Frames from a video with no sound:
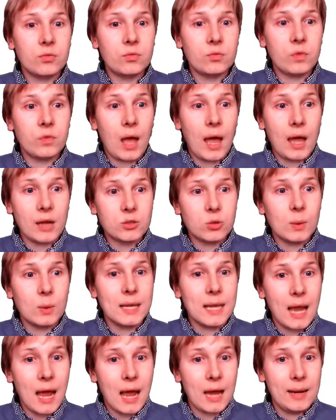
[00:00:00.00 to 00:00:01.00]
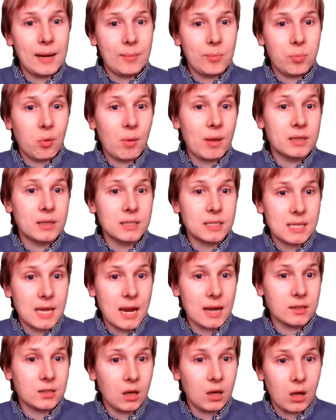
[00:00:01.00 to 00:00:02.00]
actually can implement
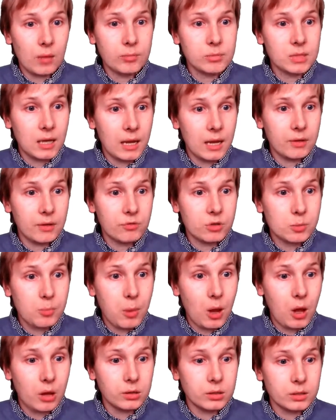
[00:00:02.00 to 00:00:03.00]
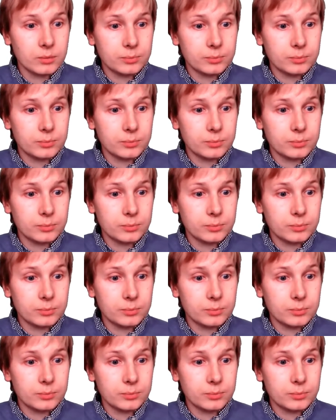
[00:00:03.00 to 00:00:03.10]
detect, alarm, delay, and respond.